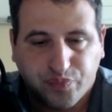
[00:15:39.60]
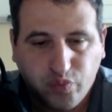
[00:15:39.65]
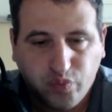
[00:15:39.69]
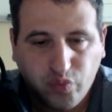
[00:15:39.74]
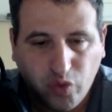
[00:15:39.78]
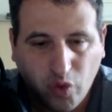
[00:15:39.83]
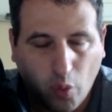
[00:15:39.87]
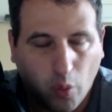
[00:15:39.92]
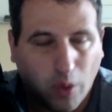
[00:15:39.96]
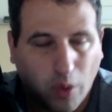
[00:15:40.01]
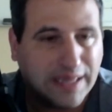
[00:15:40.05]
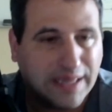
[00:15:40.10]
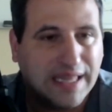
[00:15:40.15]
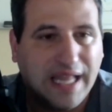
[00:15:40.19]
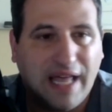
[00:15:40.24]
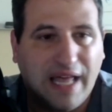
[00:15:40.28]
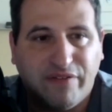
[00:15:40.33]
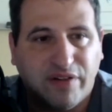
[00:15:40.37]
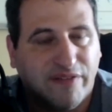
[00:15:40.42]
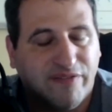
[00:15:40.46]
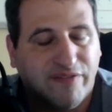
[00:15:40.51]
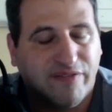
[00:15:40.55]
What
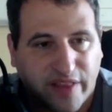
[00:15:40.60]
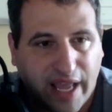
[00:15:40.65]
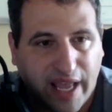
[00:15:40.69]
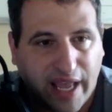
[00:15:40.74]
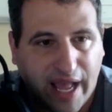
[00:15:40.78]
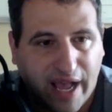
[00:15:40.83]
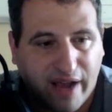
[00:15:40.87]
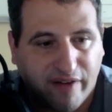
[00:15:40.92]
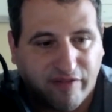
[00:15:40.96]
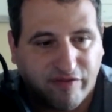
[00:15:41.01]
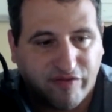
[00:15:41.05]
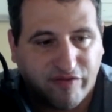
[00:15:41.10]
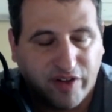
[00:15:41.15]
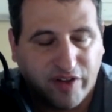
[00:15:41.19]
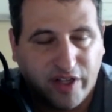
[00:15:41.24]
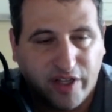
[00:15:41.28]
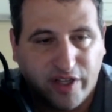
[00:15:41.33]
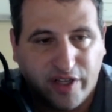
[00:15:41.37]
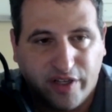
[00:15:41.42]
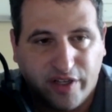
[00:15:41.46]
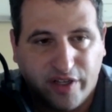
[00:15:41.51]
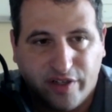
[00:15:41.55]
level of awareness do they
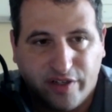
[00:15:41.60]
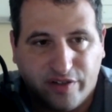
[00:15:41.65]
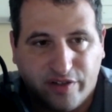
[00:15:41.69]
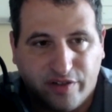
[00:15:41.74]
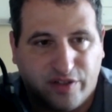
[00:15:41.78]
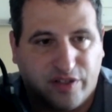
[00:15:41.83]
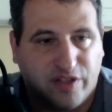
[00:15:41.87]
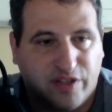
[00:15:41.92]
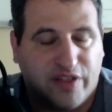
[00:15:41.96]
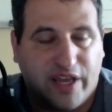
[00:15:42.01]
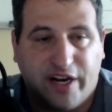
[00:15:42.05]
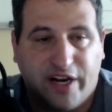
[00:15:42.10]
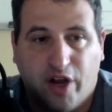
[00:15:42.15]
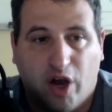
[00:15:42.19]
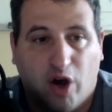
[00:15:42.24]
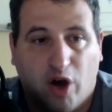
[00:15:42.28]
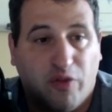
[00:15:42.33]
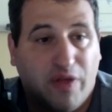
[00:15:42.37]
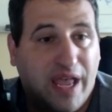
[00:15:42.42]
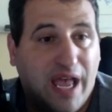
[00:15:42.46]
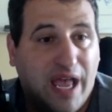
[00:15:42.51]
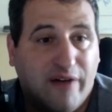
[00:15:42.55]
have? Do they
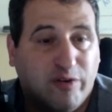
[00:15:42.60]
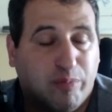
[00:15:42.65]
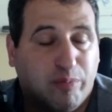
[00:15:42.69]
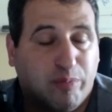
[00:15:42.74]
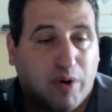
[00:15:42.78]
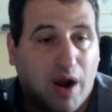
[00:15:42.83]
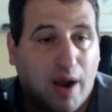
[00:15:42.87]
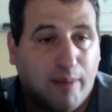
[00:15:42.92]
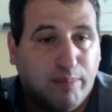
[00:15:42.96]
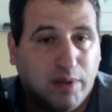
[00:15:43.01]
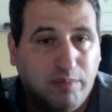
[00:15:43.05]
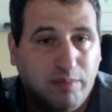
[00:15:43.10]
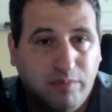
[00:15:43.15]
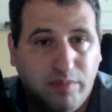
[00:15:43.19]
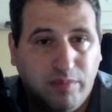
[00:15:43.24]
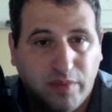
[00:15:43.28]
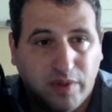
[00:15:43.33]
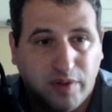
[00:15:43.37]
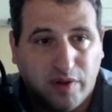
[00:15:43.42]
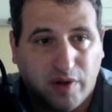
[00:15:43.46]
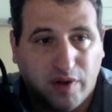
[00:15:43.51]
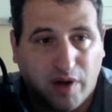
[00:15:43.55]
know they have a problem?
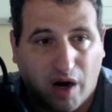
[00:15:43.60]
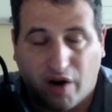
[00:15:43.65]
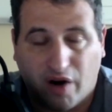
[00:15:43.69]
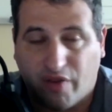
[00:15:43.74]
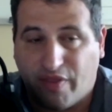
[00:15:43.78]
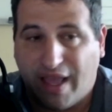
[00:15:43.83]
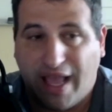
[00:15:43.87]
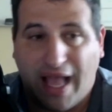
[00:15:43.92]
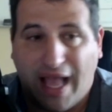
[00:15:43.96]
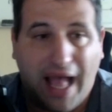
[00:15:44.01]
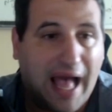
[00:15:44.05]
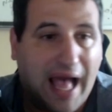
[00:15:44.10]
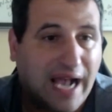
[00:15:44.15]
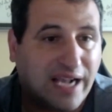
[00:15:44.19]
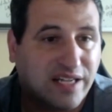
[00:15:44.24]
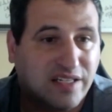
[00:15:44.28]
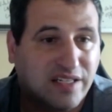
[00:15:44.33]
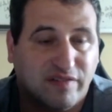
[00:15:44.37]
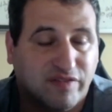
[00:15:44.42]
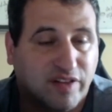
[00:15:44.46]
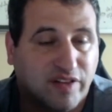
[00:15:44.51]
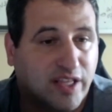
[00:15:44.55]
Are they
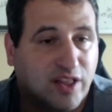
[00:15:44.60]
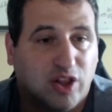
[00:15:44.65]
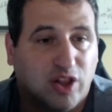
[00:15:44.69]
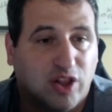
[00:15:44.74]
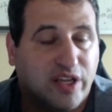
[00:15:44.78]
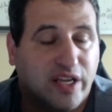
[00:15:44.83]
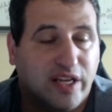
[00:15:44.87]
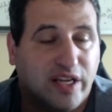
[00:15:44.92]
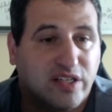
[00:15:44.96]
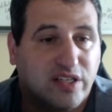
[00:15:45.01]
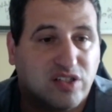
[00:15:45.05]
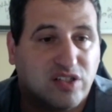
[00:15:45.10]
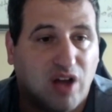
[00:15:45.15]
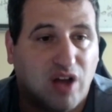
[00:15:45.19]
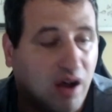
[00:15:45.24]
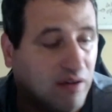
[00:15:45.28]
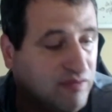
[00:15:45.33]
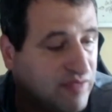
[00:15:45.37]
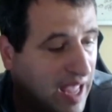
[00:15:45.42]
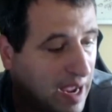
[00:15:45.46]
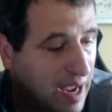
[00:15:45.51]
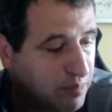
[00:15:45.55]
actively looking to
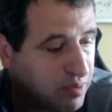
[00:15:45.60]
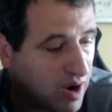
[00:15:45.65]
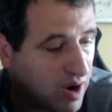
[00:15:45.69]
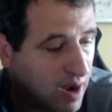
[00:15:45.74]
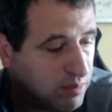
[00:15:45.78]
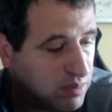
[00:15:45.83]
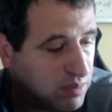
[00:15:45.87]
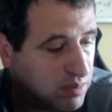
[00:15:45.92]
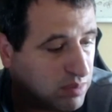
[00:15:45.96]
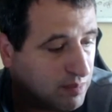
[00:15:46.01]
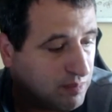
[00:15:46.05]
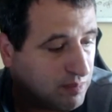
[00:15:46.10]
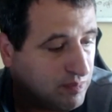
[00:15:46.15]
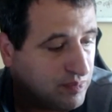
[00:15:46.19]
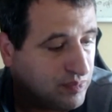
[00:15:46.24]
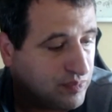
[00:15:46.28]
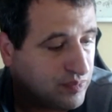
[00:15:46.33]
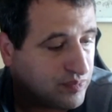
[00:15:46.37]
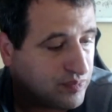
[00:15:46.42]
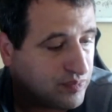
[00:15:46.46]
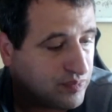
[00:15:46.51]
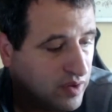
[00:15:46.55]
solve that problem?
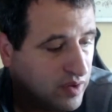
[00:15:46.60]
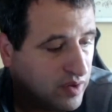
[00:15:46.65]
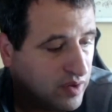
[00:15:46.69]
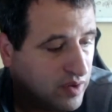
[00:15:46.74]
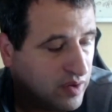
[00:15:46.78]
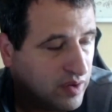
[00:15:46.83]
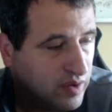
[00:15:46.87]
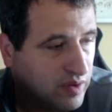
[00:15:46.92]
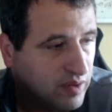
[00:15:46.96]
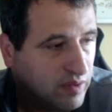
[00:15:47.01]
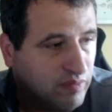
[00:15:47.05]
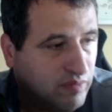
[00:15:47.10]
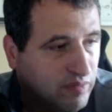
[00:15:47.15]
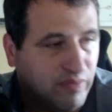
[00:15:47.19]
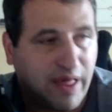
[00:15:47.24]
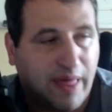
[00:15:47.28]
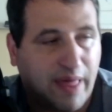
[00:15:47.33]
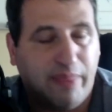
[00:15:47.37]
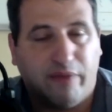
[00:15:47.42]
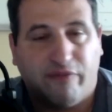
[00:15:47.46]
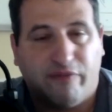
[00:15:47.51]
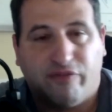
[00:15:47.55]

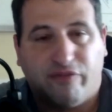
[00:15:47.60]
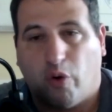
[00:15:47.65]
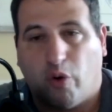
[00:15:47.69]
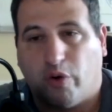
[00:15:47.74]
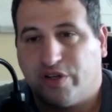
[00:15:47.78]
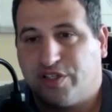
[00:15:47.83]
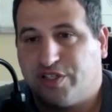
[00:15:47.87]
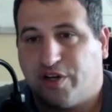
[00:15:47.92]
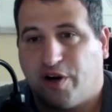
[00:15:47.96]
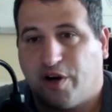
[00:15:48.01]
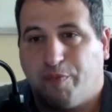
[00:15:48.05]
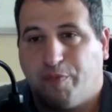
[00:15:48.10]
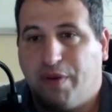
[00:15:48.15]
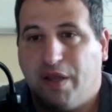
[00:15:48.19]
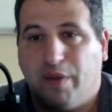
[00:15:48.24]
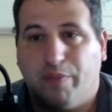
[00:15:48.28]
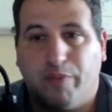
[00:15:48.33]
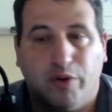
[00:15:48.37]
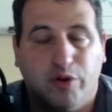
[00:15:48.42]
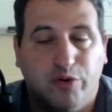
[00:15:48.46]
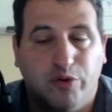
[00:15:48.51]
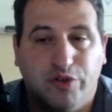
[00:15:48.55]
Then, of course, there are
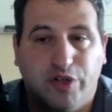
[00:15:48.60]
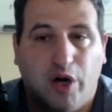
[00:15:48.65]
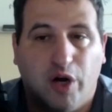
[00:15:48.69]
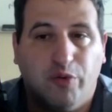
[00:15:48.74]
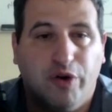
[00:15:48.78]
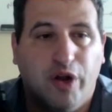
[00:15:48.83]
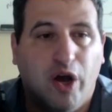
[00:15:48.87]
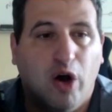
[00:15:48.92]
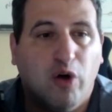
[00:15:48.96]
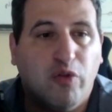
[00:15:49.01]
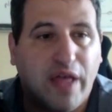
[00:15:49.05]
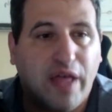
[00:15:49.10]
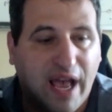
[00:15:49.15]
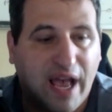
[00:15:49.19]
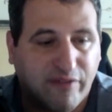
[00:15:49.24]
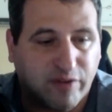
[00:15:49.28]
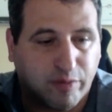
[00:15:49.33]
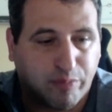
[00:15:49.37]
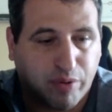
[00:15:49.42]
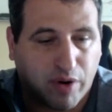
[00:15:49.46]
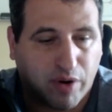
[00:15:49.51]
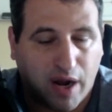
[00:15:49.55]
people who don't know they
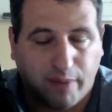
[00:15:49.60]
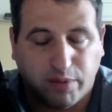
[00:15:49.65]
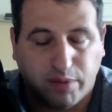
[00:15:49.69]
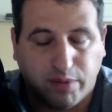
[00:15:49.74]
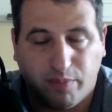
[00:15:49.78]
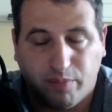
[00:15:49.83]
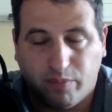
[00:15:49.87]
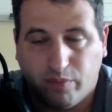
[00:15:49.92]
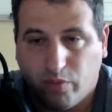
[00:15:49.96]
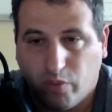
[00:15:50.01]
have a problem.